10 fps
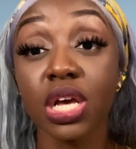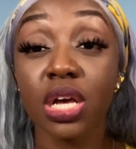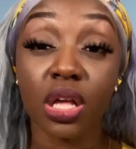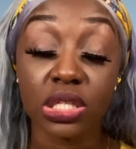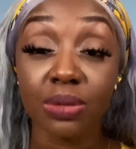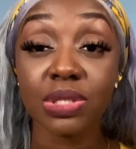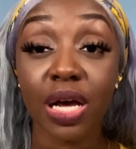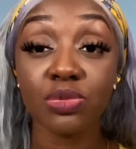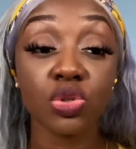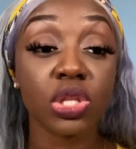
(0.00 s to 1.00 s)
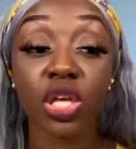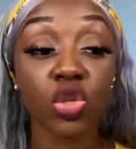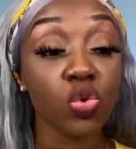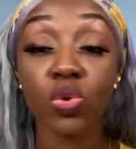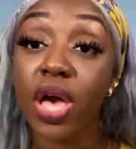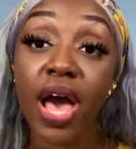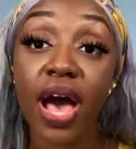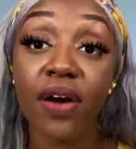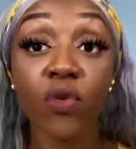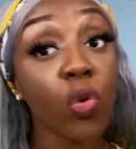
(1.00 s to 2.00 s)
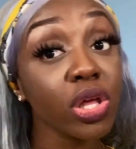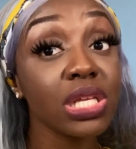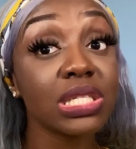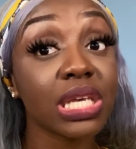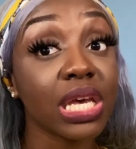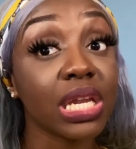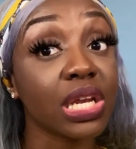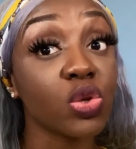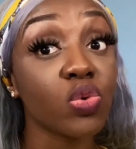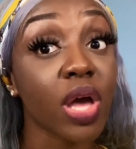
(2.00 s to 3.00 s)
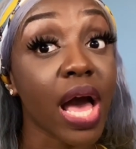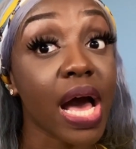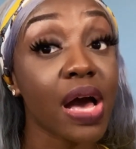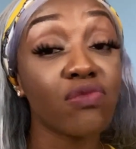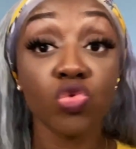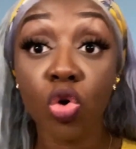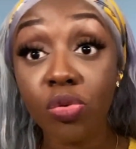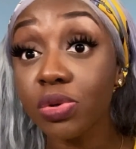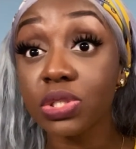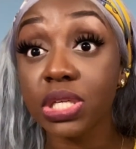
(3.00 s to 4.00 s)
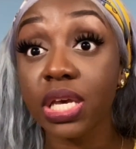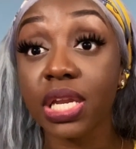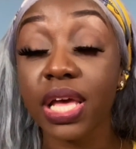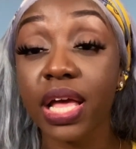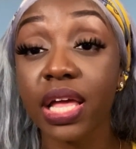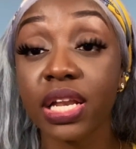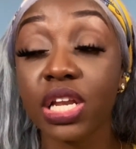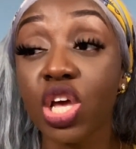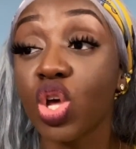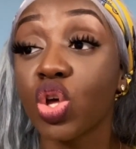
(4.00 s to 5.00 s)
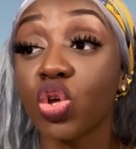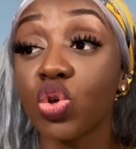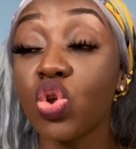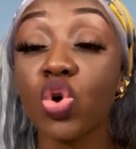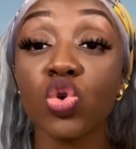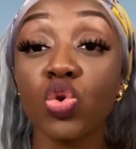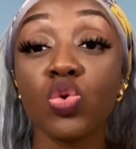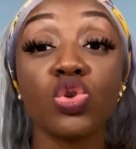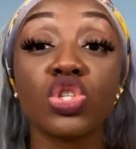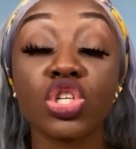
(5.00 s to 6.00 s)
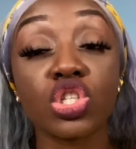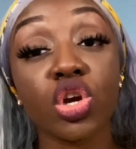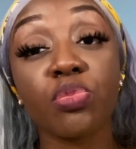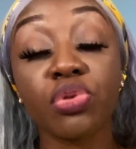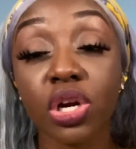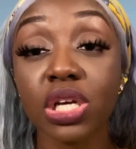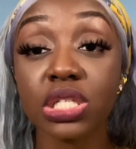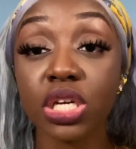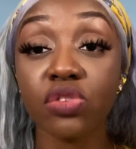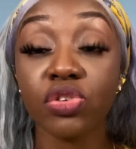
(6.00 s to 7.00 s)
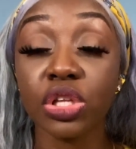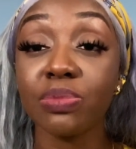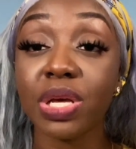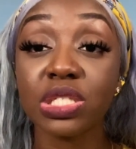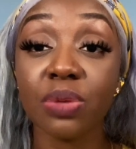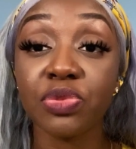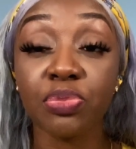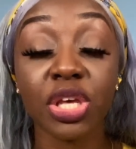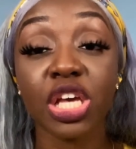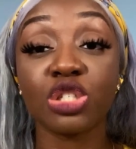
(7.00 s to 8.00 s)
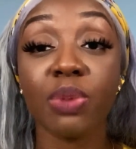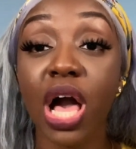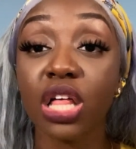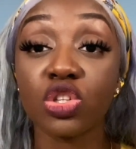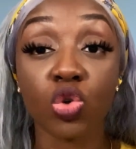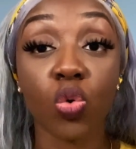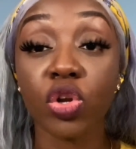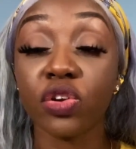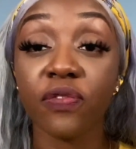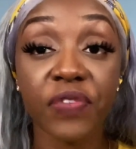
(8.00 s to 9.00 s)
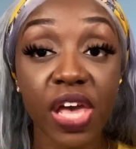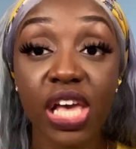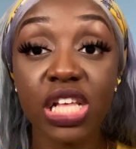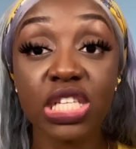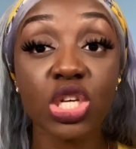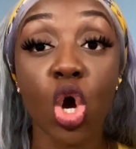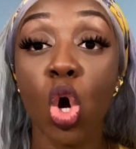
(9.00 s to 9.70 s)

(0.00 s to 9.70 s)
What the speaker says: Because sometimes you think you could have oily skin and you could have normal skin, and you know, you using certain products could really mess up the pH balance on your face,